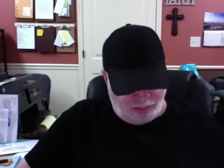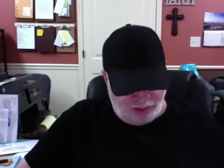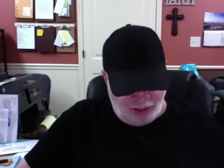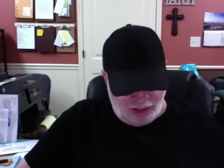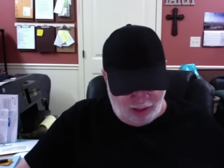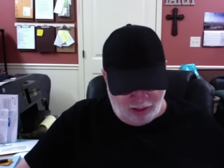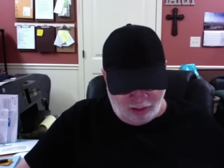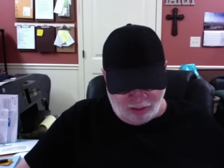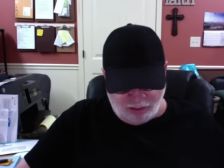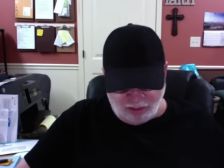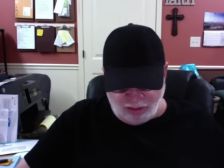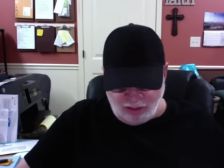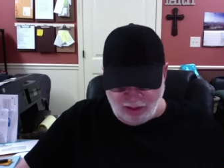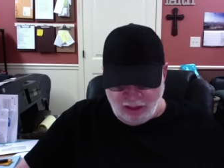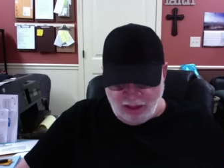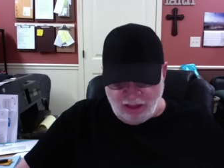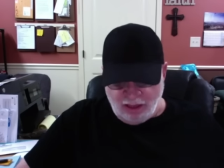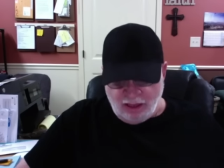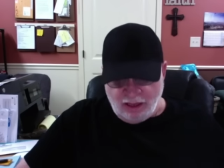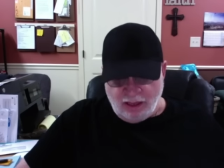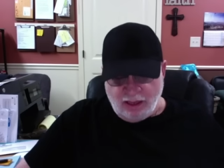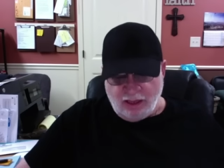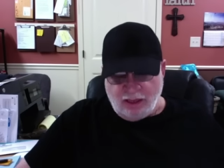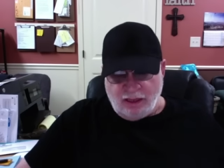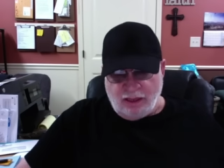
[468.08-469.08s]
telling you,
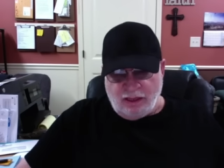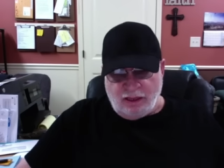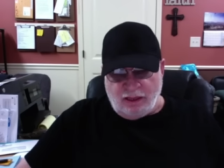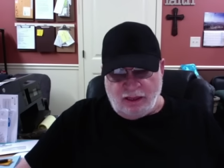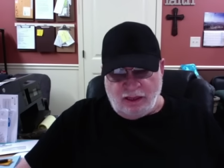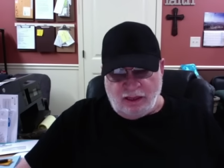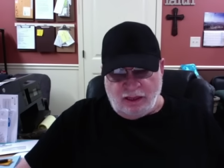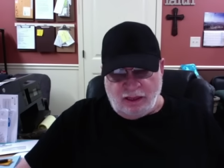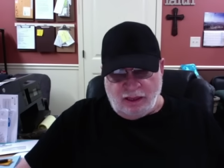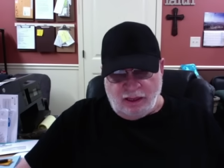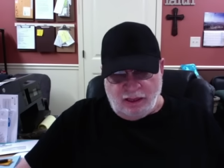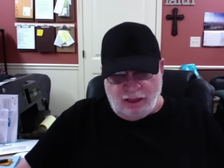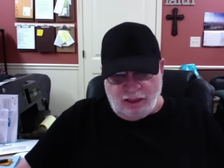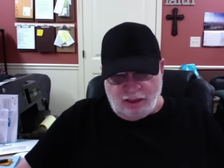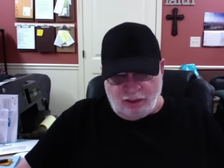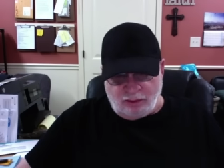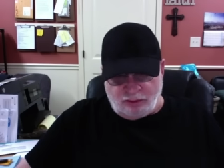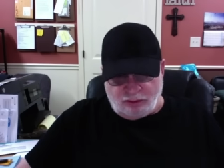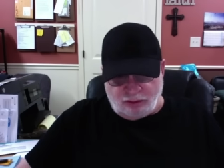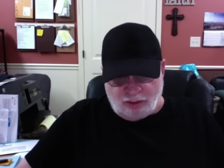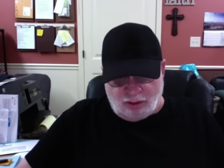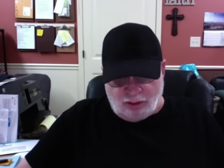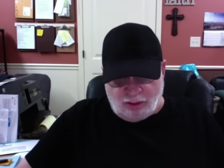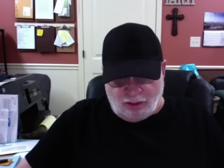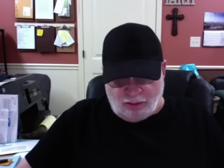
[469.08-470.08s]

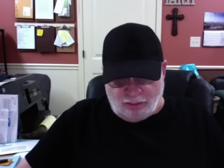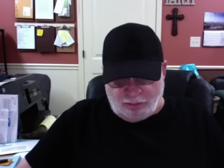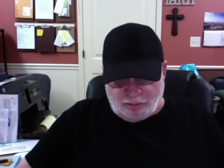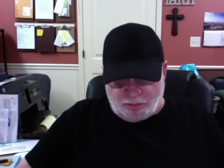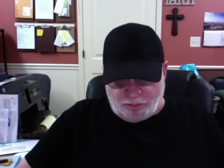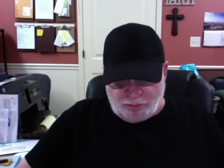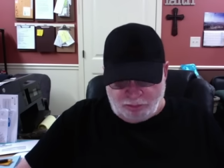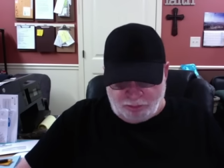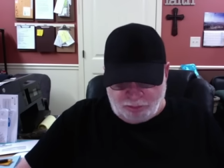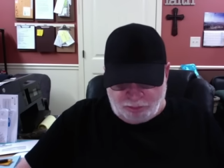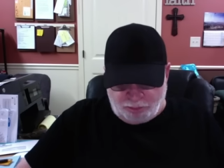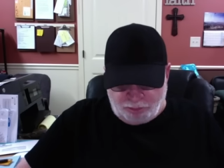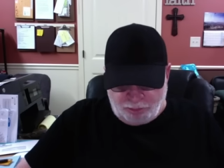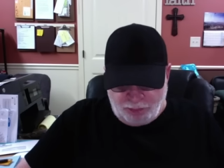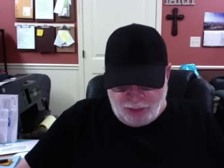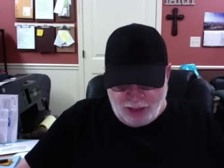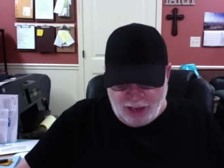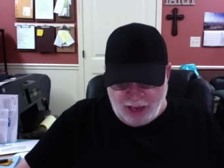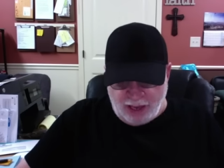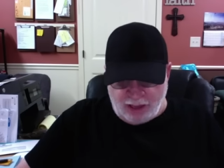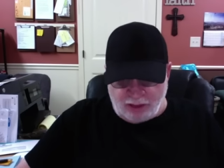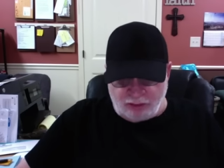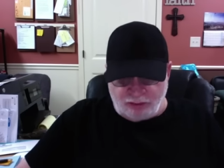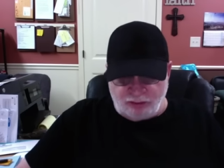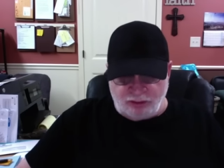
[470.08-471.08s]
it's a
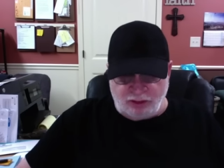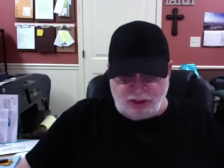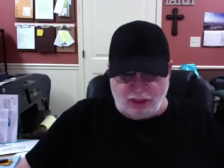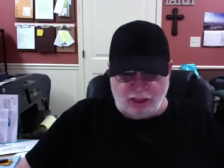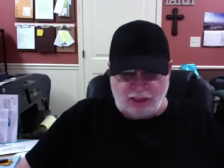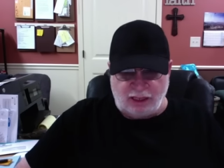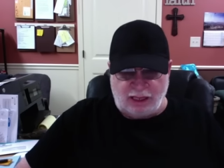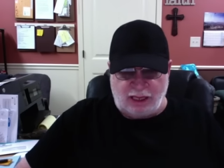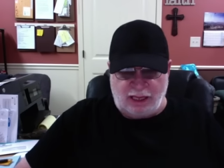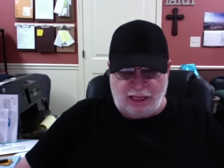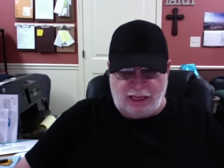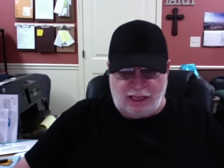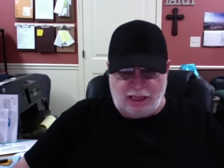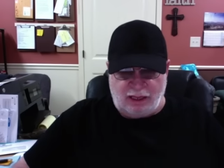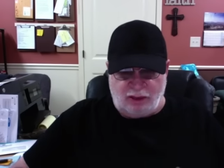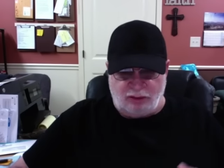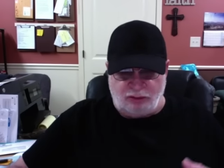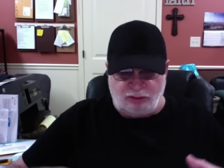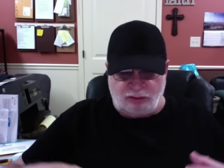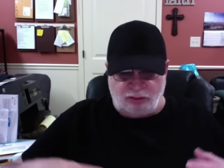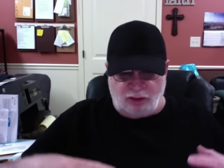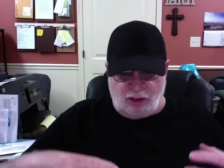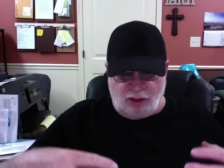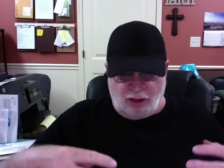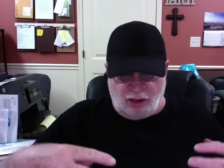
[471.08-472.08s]
plastic,
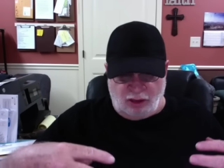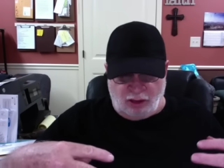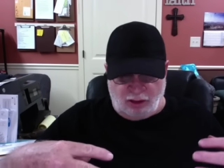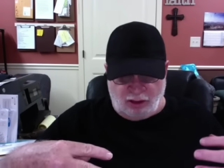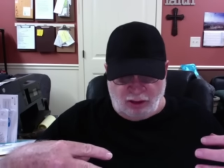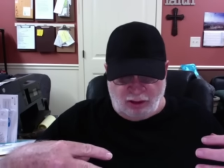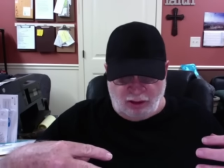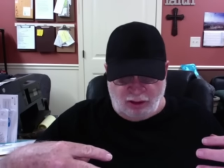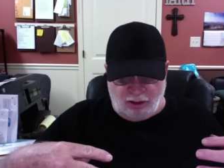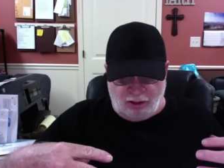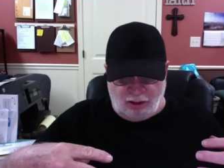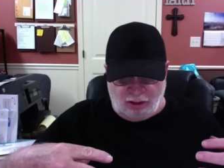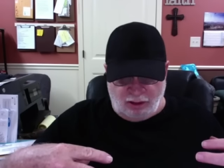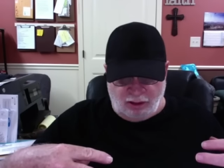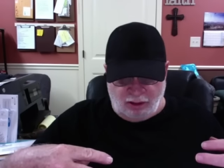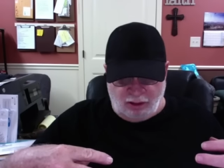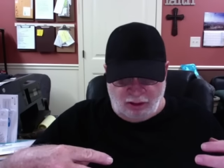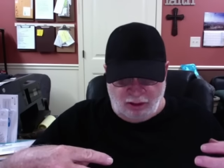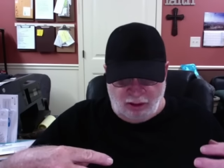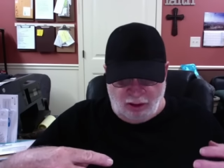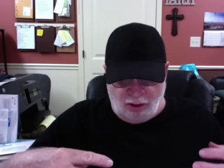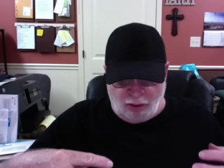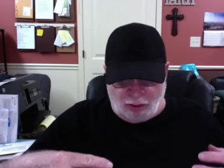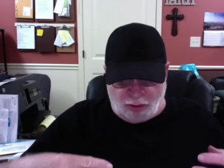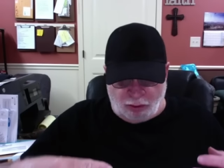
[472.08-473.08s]
it's a
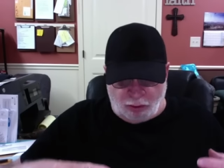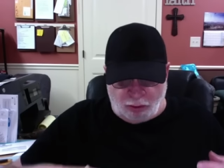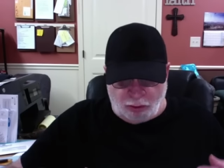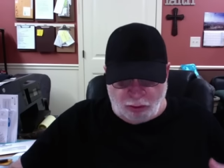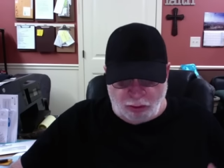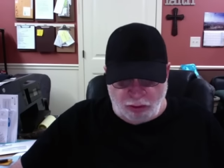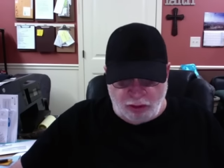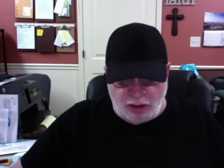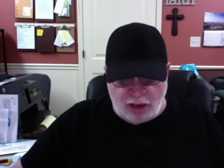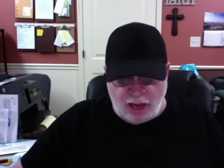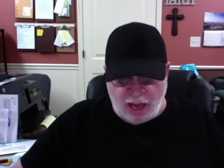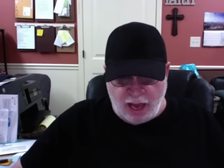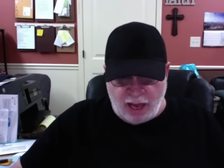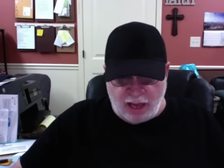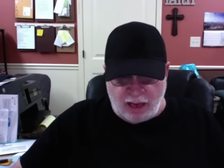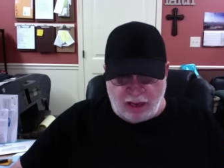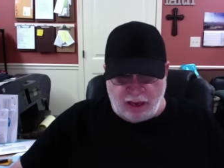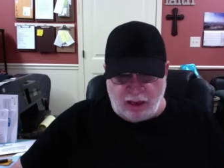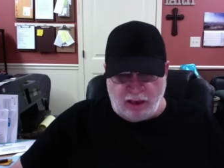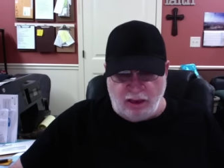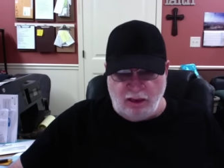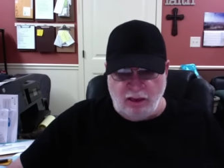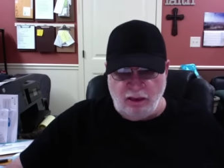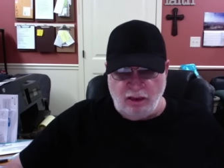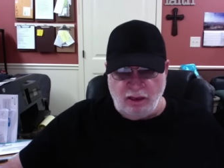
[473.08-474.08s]

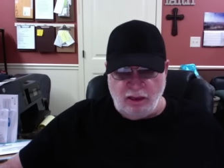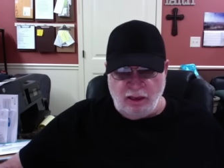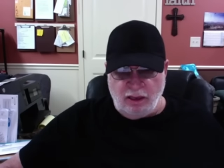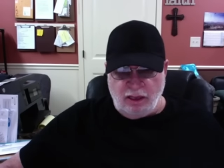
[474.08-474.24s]
created,